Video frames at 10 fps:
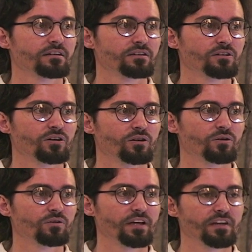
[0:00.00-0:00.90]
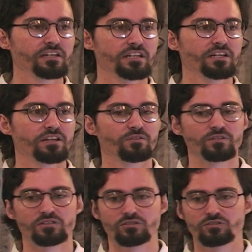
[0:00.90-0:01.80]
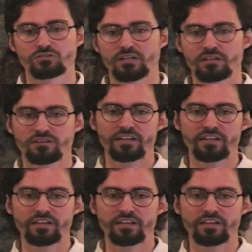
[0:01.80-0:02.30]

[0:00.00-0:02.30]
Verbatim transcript: you know, and they needed their physical strength.